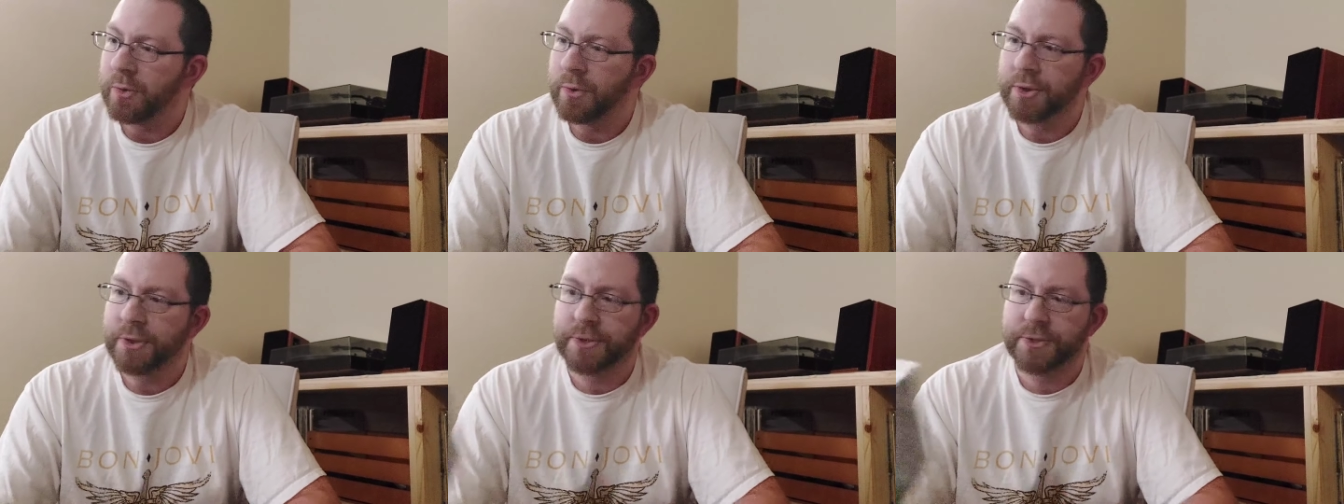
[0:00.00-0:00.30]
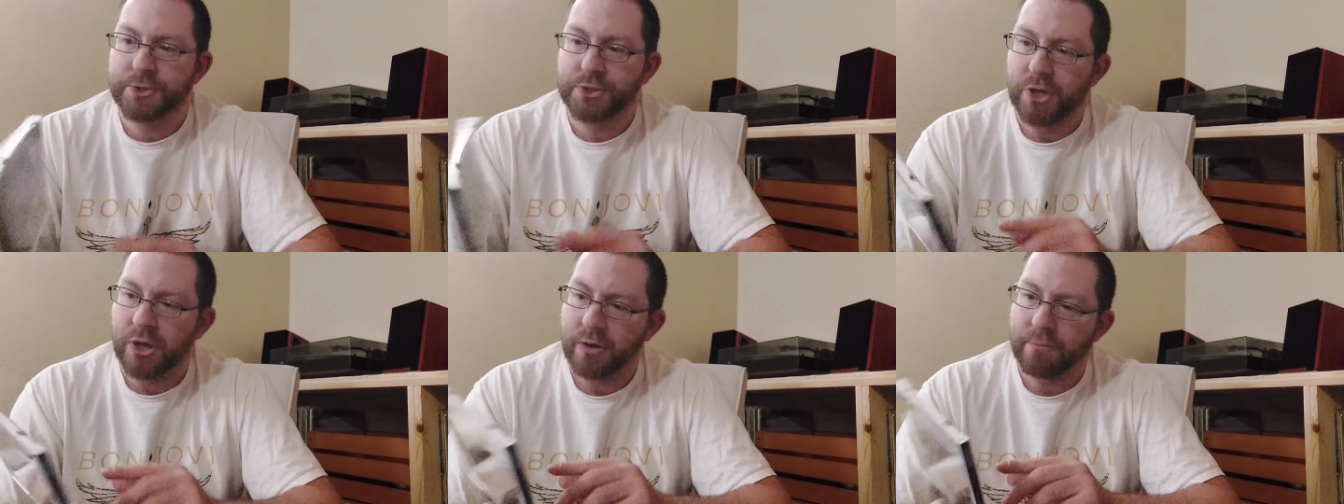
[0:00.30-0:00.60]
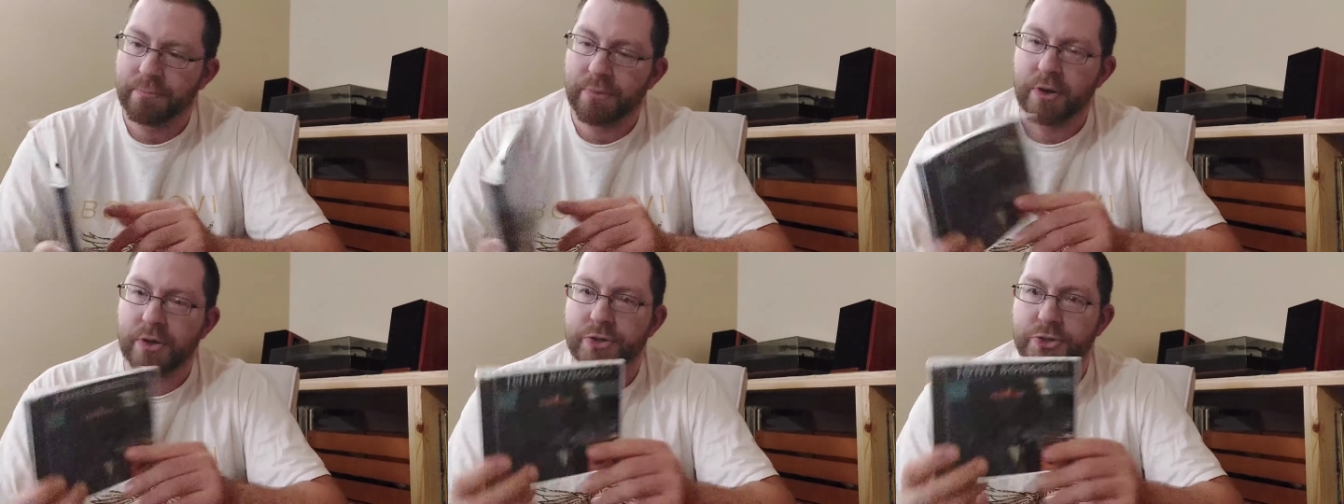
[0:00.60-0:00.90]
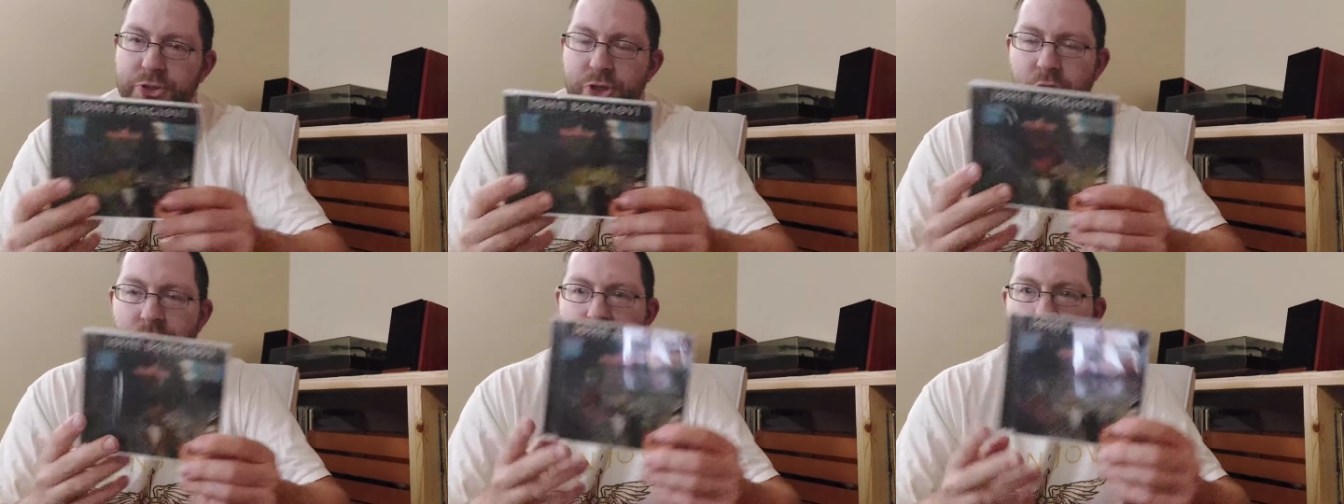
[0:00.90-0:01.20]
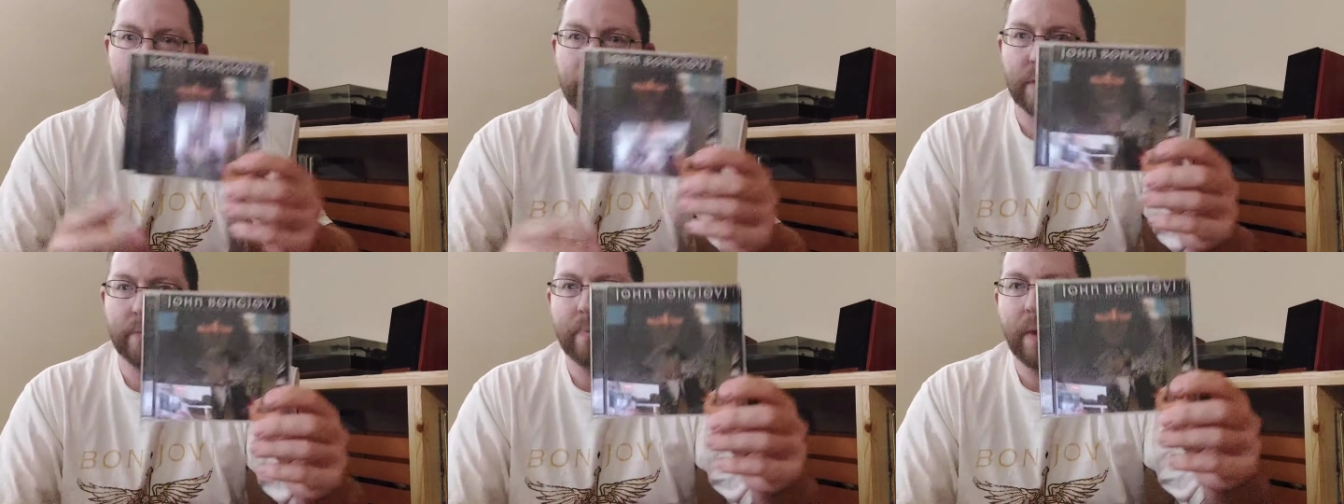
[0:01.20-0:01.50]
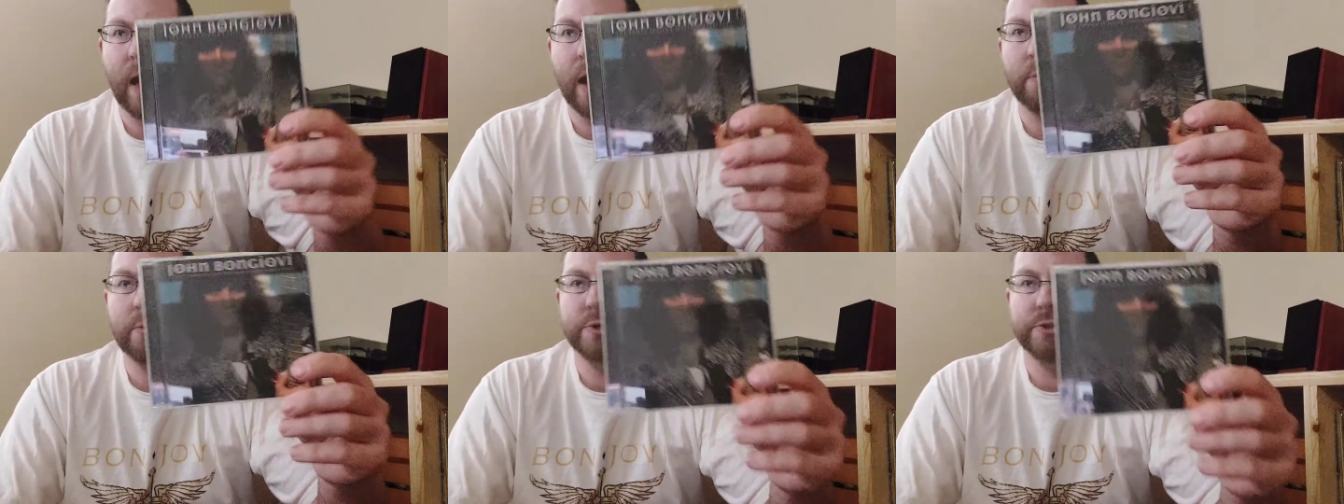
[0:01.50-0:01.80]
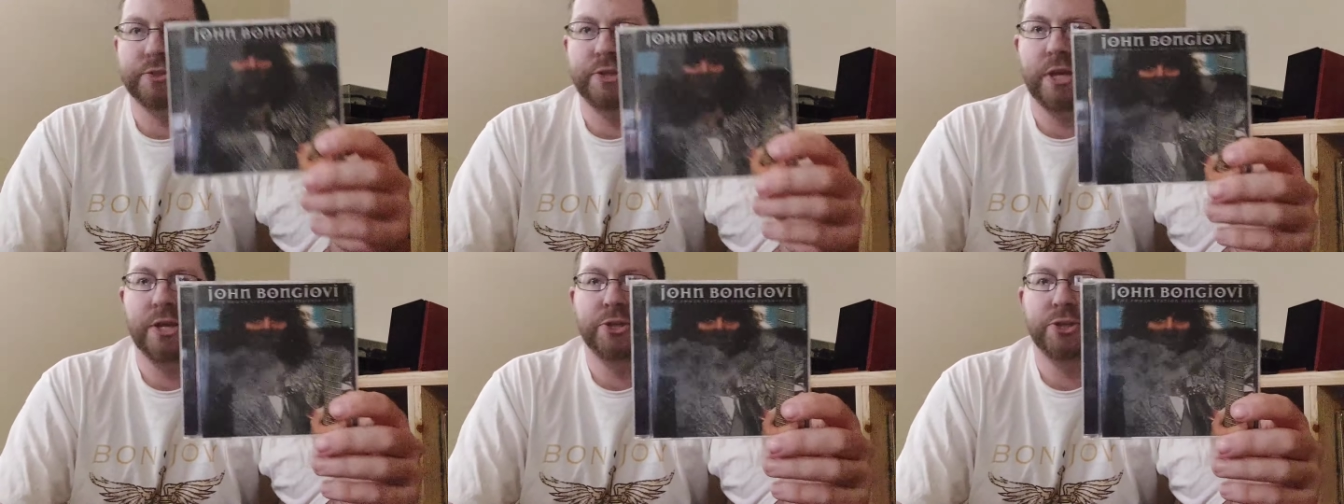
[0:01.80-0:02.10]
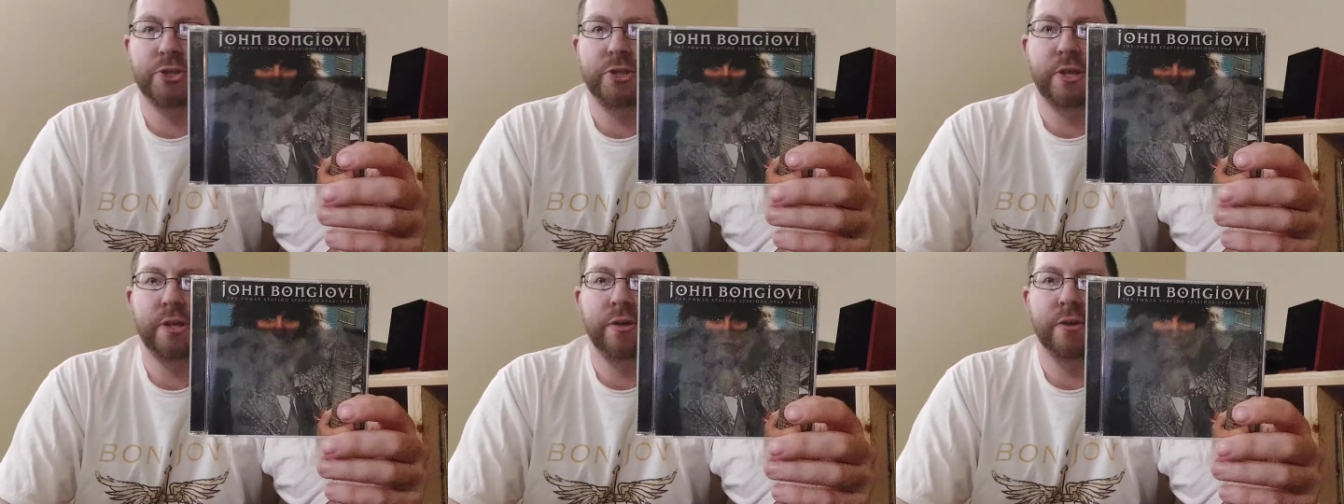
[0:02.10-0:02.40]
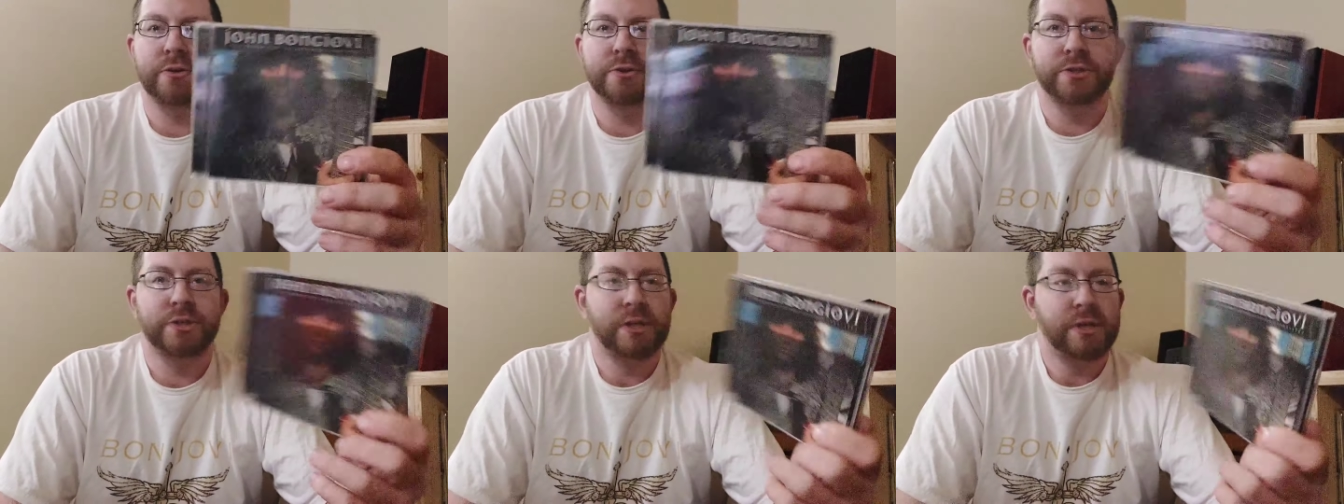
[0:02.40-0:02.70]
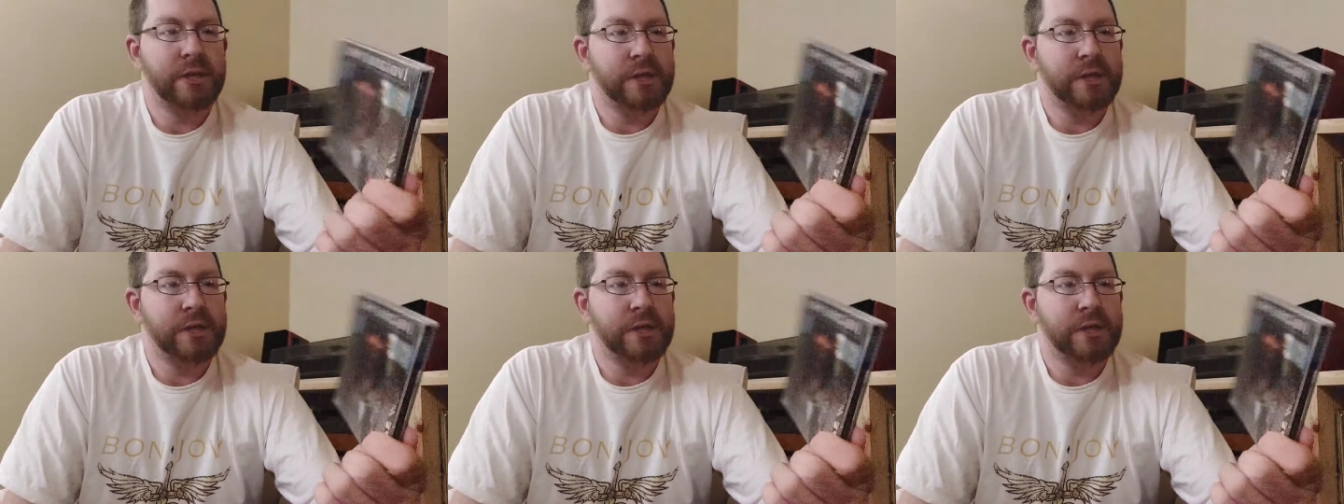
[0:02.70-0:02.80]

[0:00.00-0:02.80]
with Jon Bon Jovi, The Power Station Years.